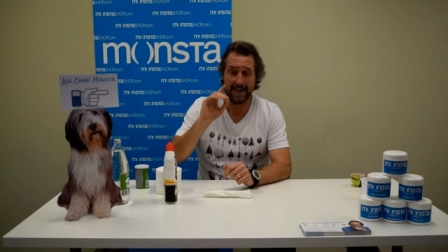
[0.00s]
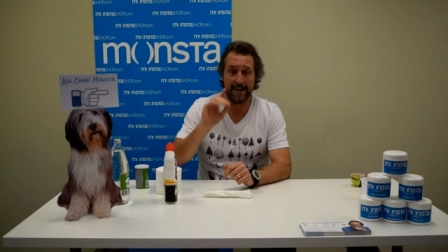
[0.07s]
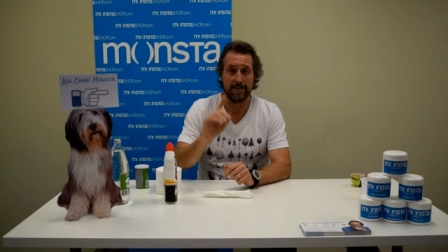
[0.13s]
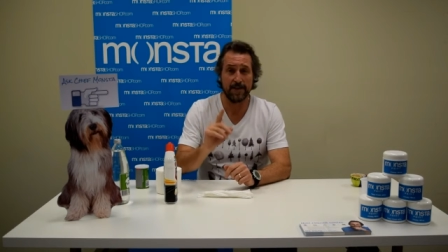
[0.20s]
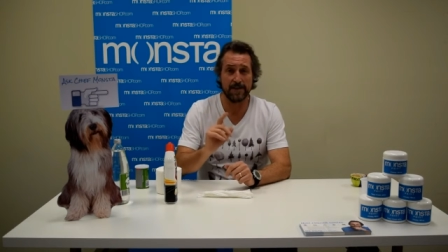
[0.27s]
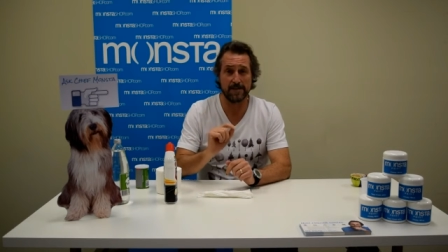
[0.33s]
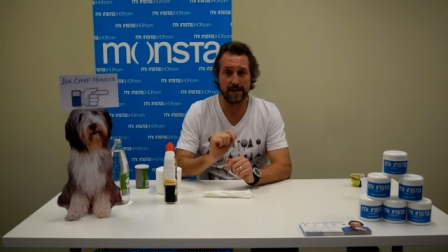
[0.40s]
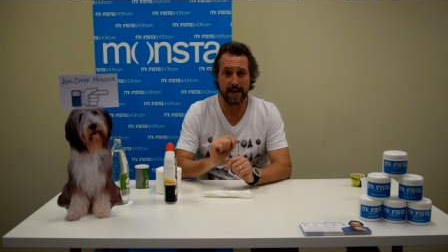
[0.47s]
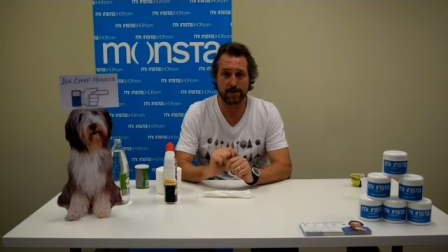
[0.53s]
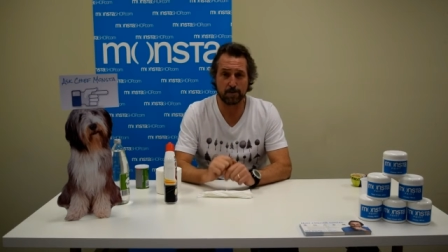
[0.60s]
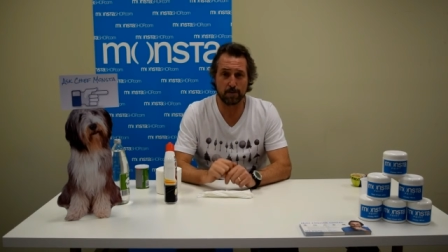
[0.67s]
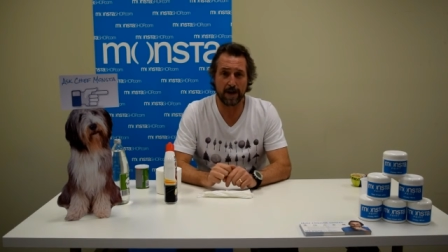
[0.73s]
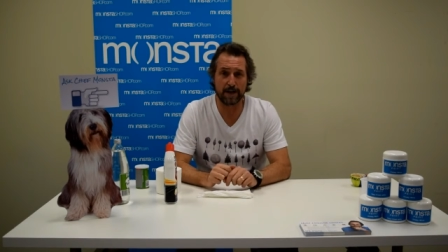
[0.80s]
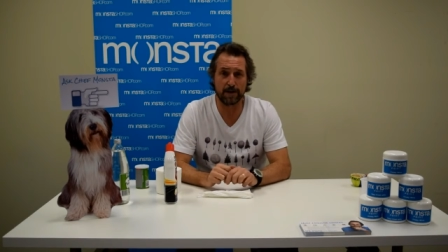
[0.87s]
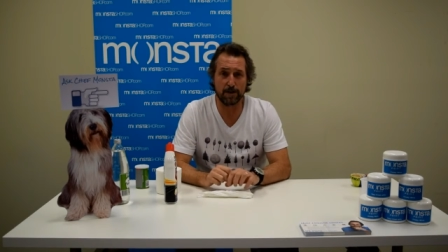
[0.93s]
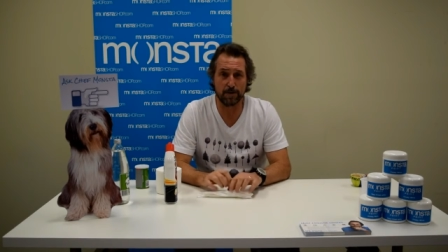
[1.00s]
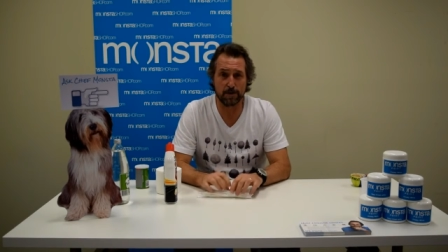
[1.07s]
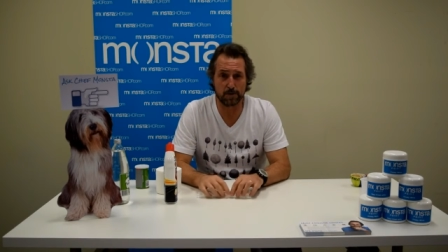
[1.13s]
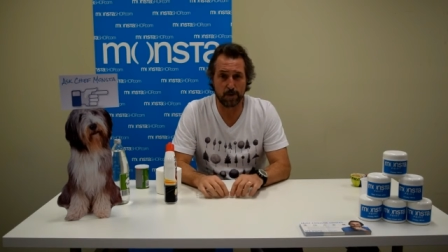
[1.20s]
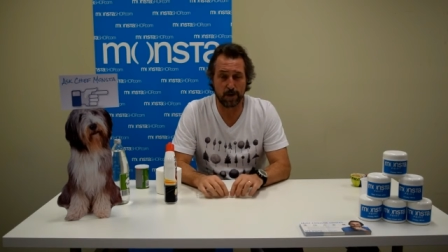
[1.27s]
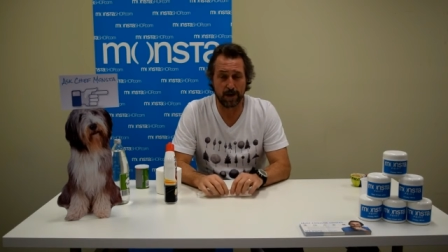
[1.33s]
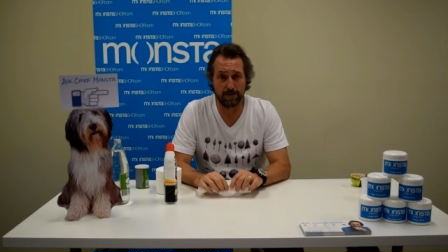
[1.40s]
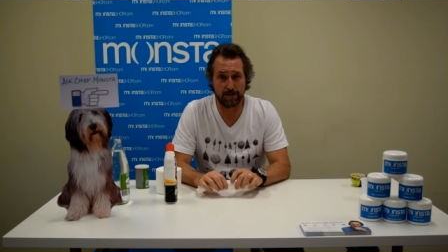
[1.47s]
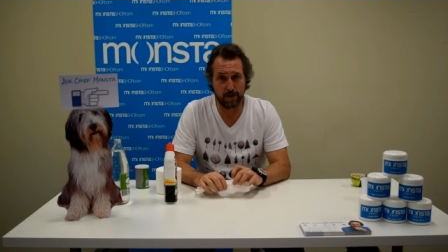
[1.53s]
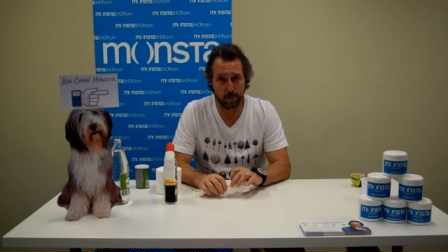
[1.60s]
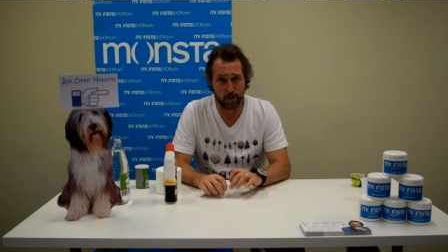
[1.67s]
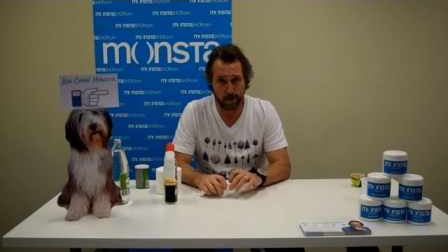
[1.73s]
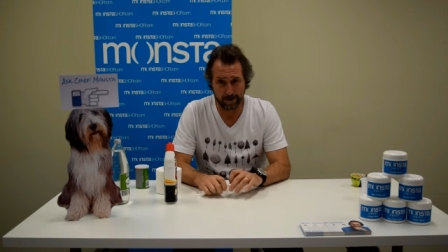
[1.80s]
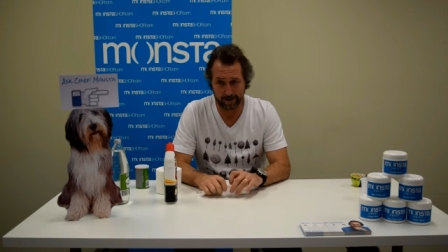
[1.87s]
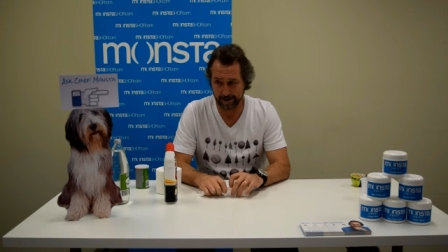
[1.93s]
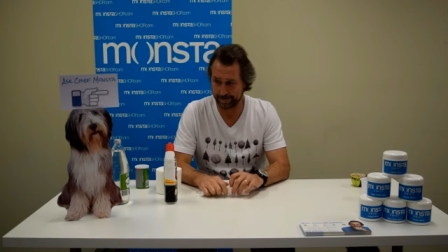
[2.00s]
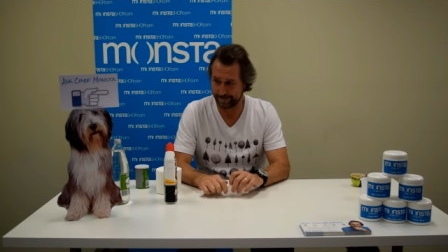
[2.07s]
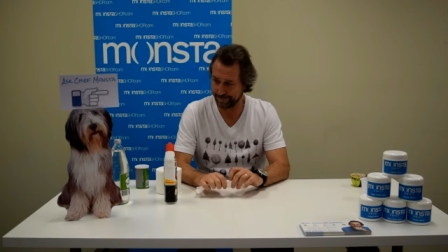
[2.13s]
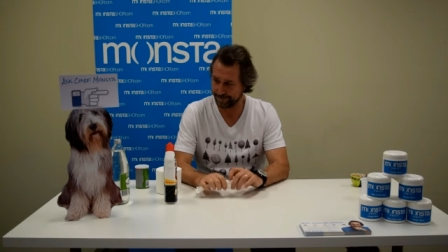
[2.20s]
There's a natural way to do it as well if you want.